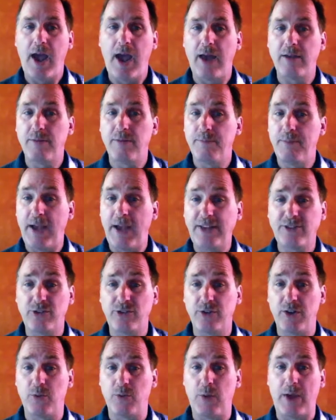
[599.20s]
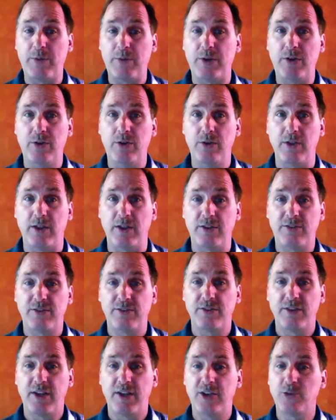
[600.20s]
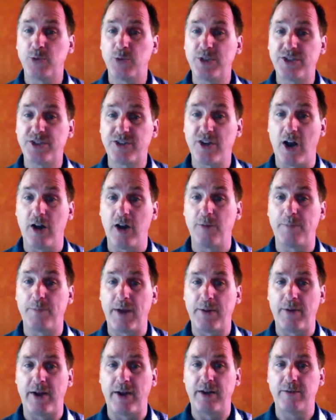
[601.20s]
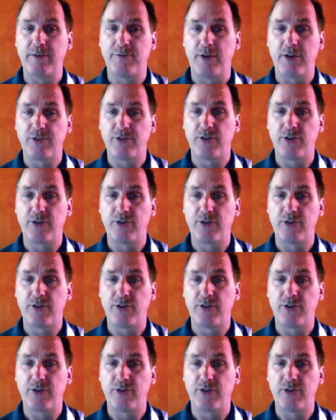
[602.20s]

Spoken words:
and basically the way we do this is we start by writing